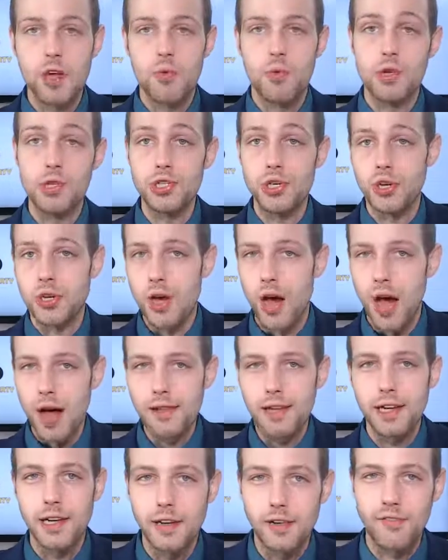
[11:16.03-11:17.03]
Once you're
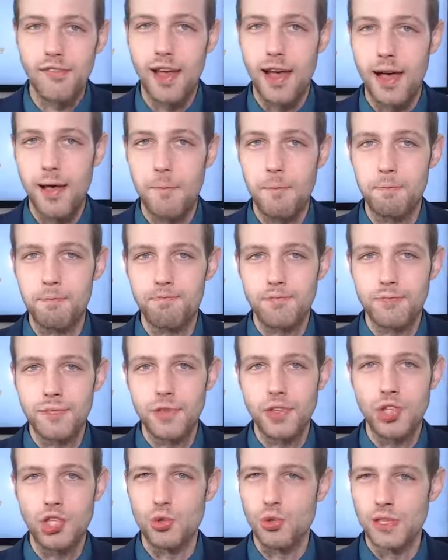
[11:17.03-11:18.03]
cognizant of that,
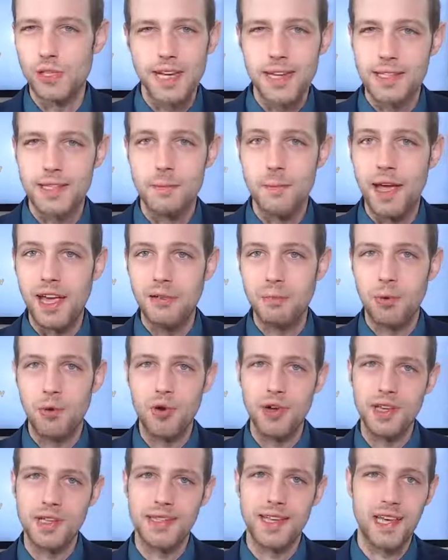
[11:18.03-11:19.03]
you realize the main
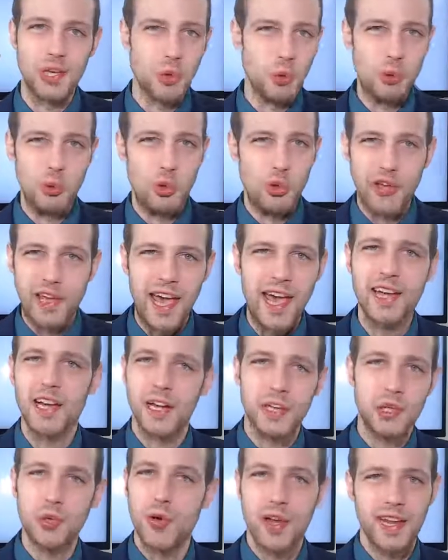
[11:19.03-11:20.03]
point is that you can't
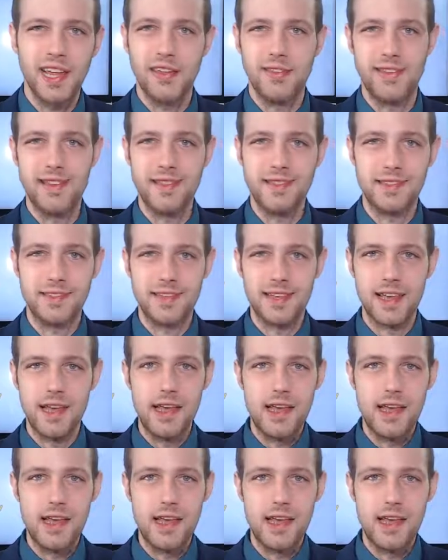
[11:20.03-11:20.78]
undo any of this.